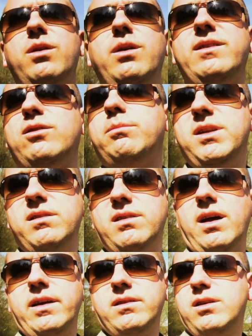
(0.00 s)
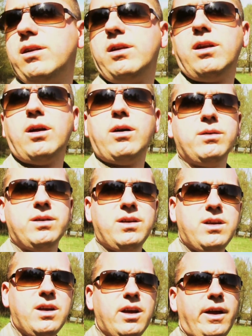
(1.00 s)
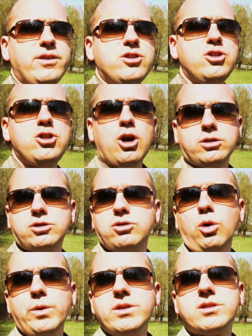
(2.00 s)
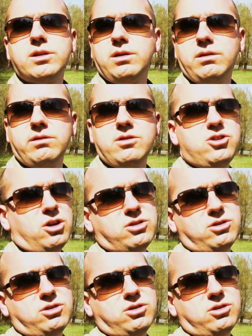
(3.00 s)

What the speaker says: it's not been designed. No. It's just coincidence. It's